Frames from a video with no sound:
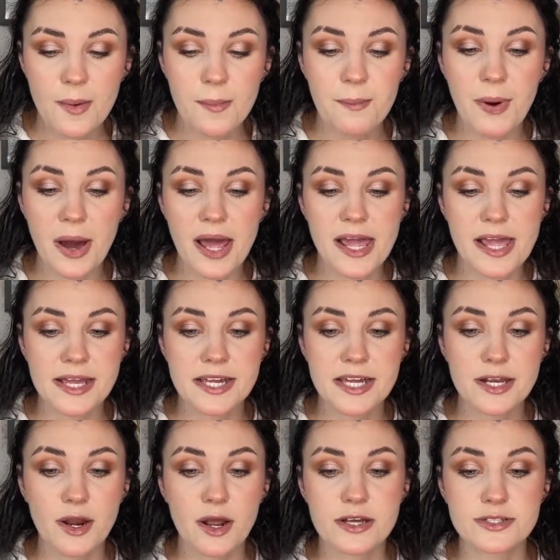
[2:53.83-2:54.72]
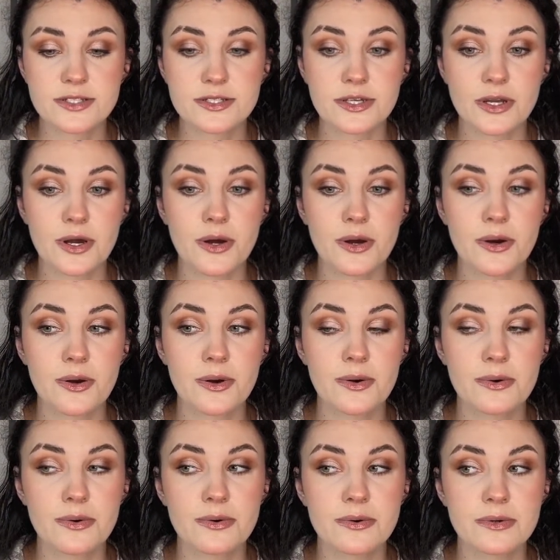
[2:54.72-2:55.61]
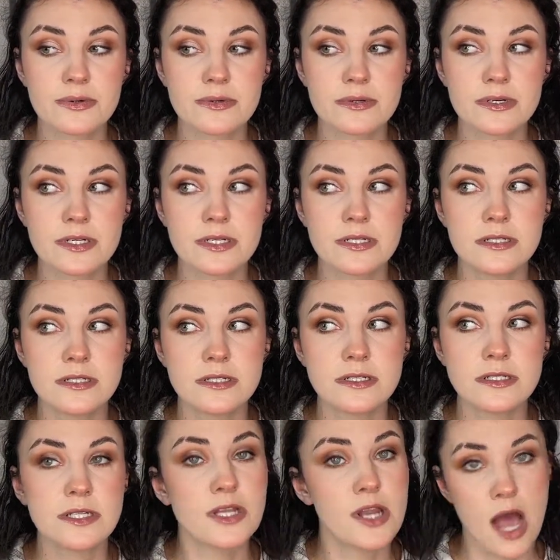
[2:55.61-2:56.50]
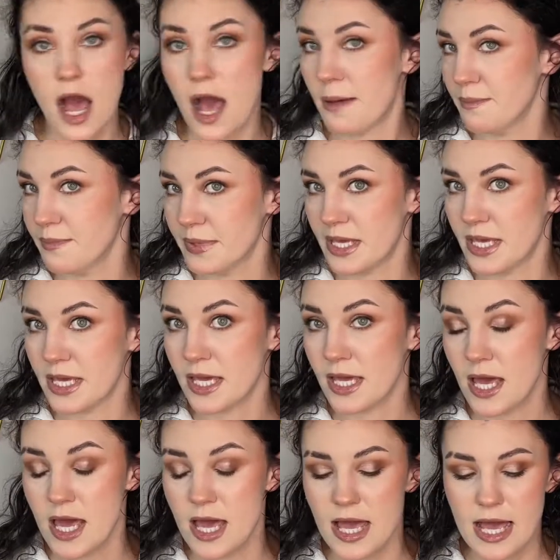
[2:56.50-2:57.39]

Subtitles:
but it can also not be.